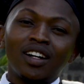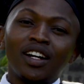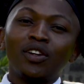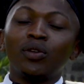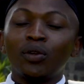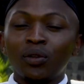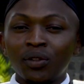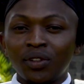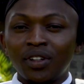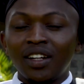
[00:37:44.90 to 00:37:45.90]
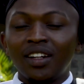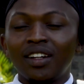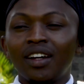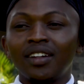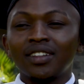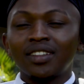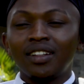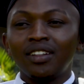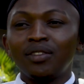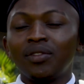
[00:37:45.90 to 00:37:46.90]
I know and I
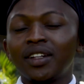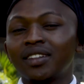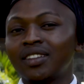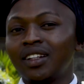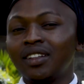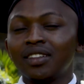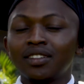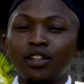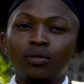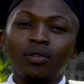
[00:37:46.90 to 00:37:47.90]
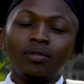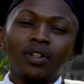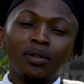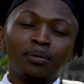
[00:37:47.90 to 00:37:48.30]
understand the various challenges that we've